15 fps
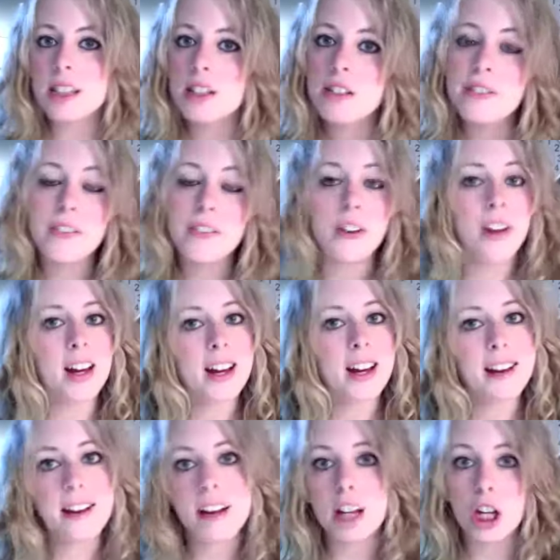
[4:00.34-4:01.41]
you for
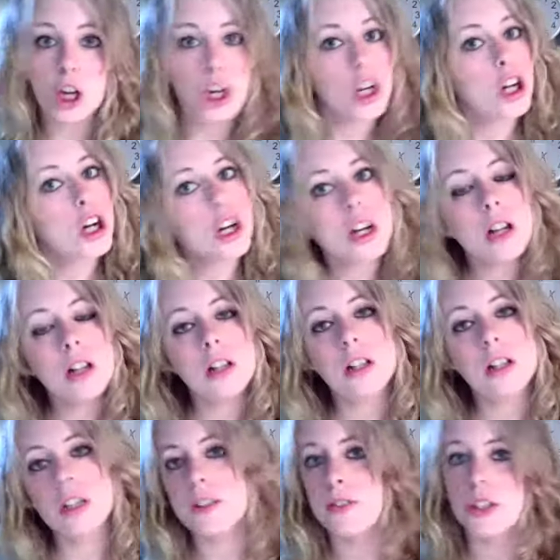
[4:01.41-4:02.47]
like your
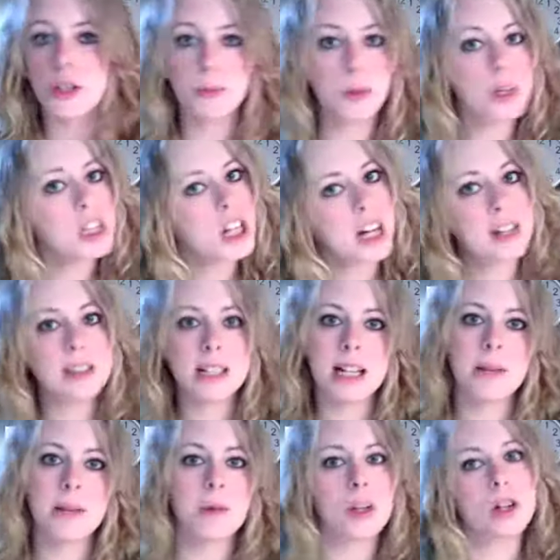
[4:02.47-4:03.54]
firstborn child's
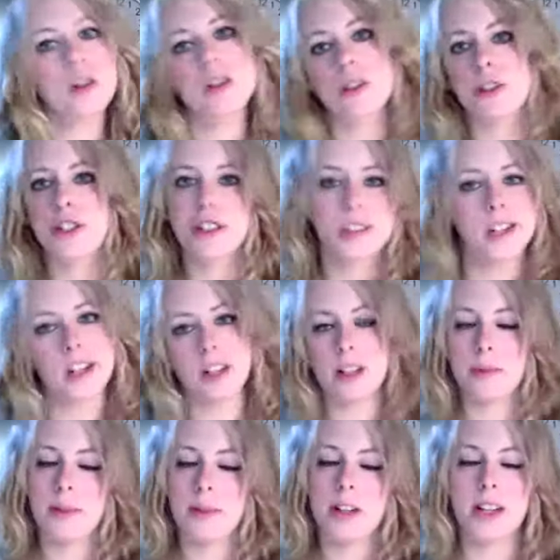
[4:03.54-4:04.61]
name or your social security
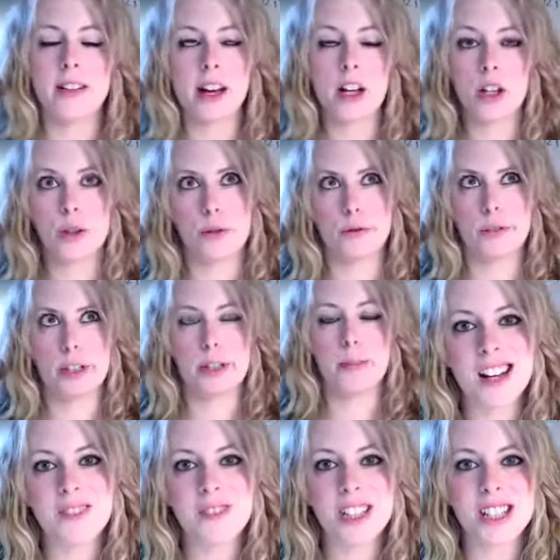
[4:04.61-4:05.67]
number, any of that crap.
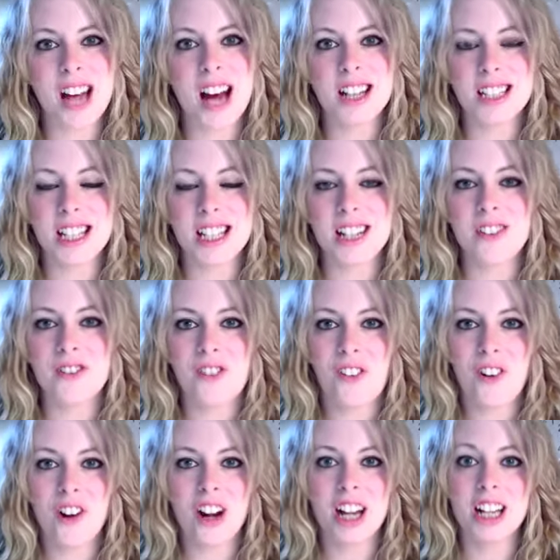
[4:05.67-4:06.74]
I'm just asking
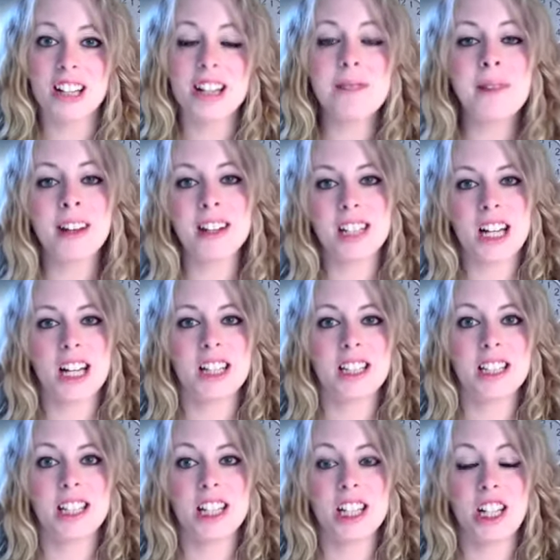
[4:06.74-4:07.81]
for your email
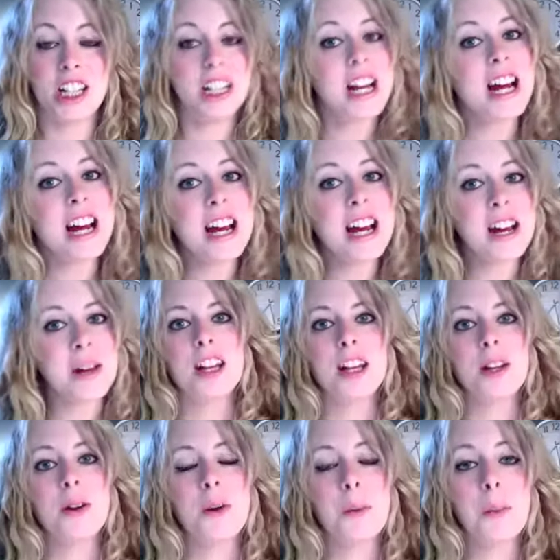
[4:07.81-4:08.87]
address, your name.
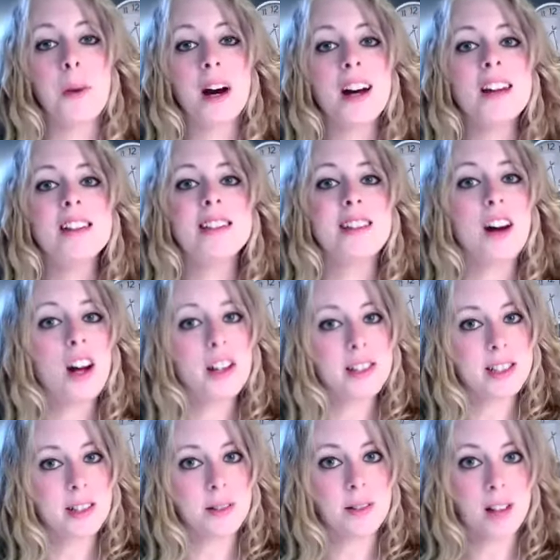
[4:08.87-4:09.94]
You must
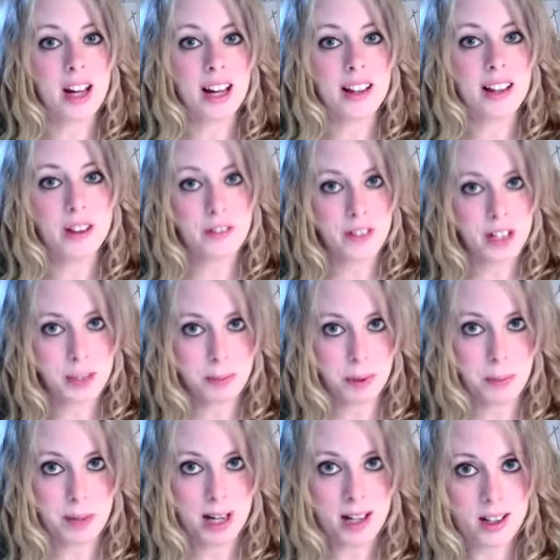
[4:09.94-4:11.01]
also like the Facebook
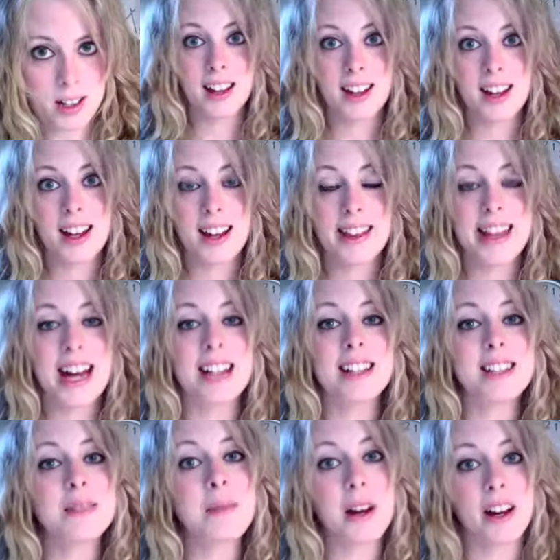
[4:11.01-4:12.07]
page. That
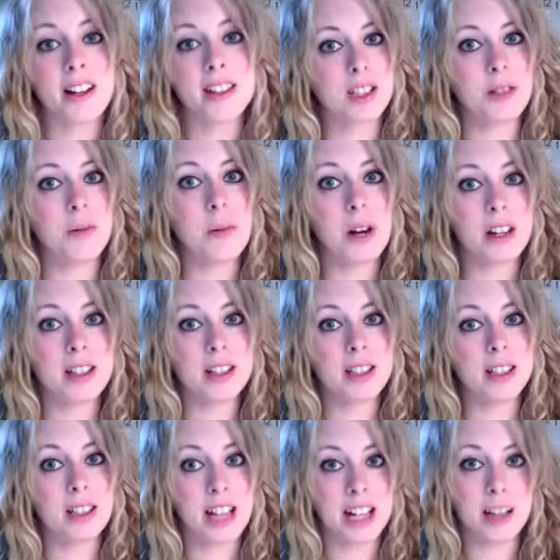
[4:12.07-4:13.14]
is a must.
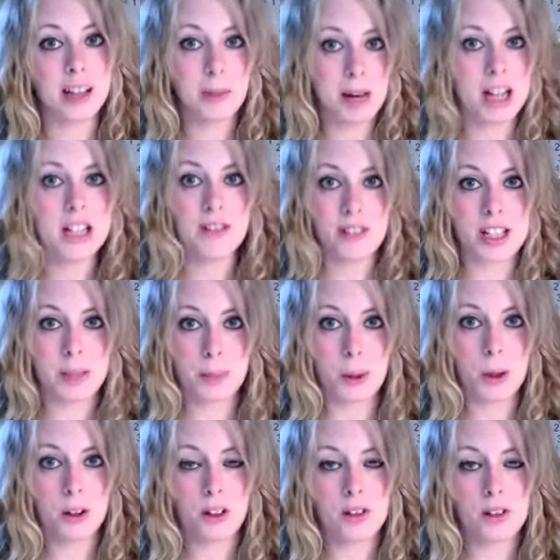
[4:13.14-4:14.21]
Must like the page on Facebook